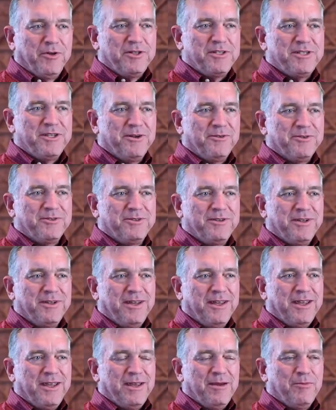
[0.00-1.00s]
Britt Stokes.
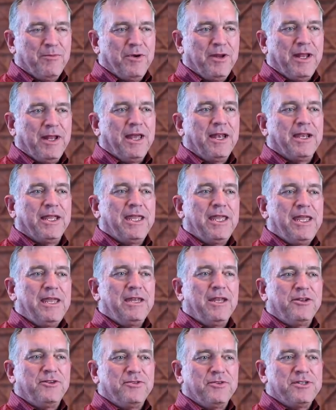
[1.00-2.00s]
Britt had a
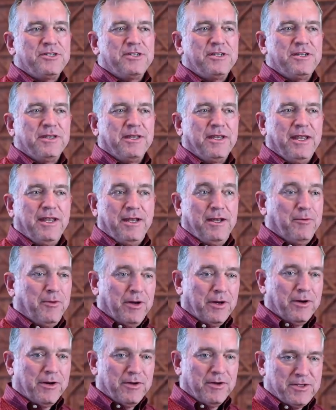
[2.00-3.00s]
keen interest, and here we
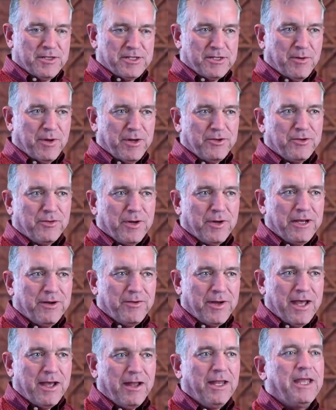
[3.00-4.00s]
are somewhat in
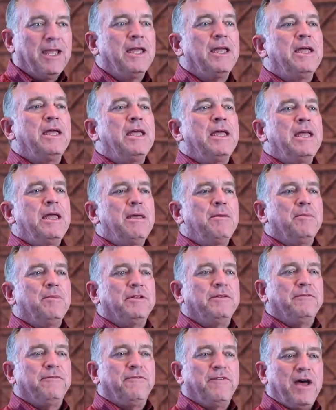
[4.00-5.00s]
Tornado Alley,
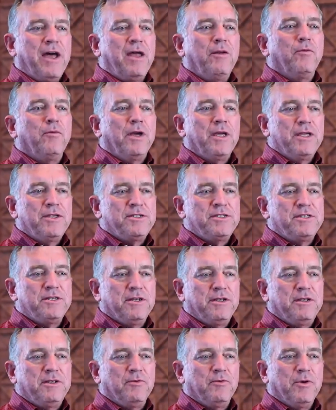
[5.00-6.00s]
but to find ways
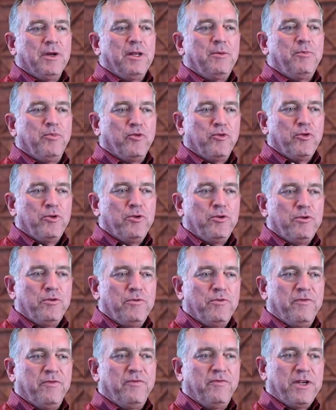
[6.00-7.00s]
to really
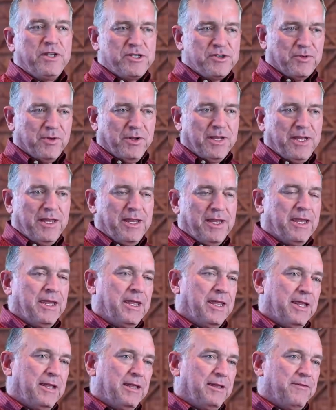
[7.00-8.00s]
prove visually
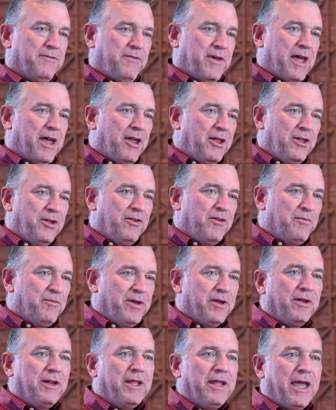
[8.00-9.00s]
the value of
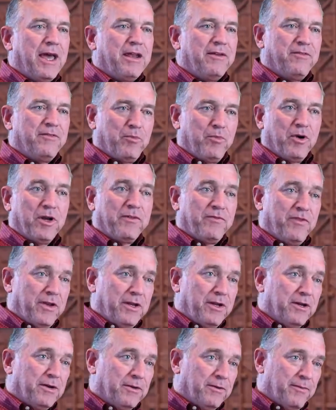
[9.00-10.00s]
building out of a brick
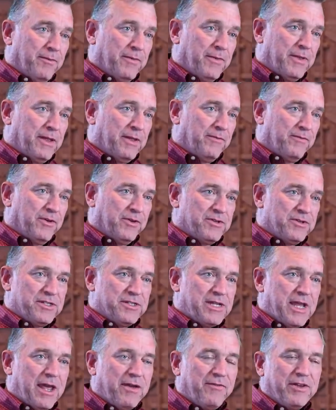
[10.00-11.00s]
veneer
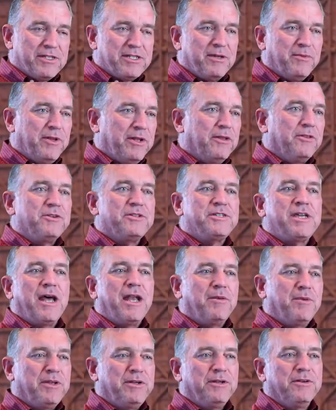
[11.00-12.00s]
versus having some of the other
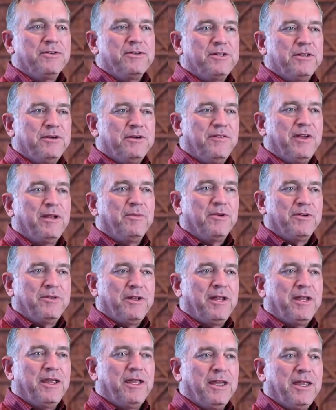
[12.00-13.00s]
siding materials that are available
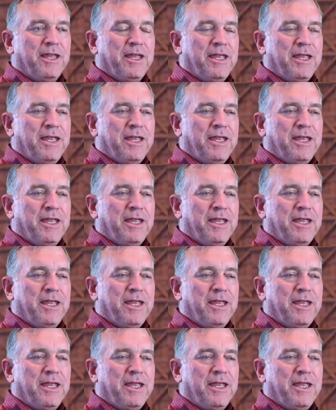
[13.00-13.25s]
today.